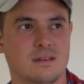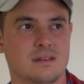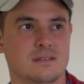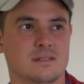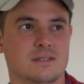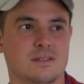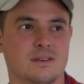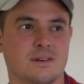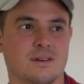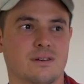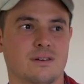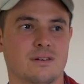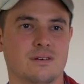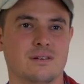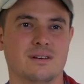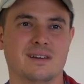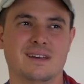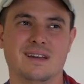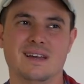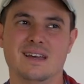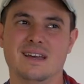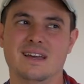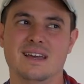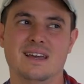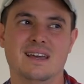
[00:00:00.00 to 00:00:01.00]
So
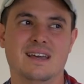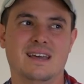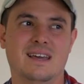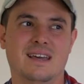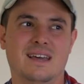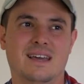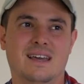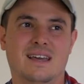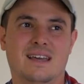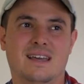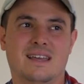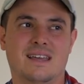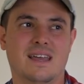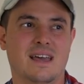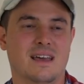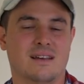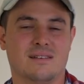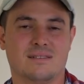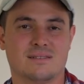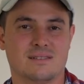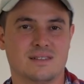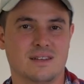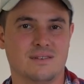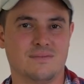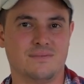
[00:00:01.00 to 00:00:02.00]
yeah,
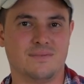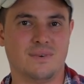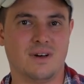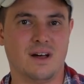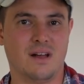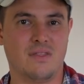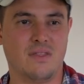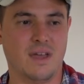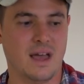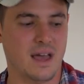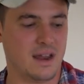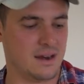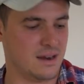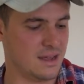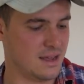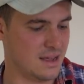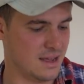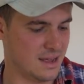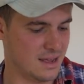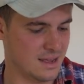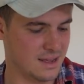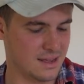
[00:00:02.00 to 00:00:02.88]
didn't find that.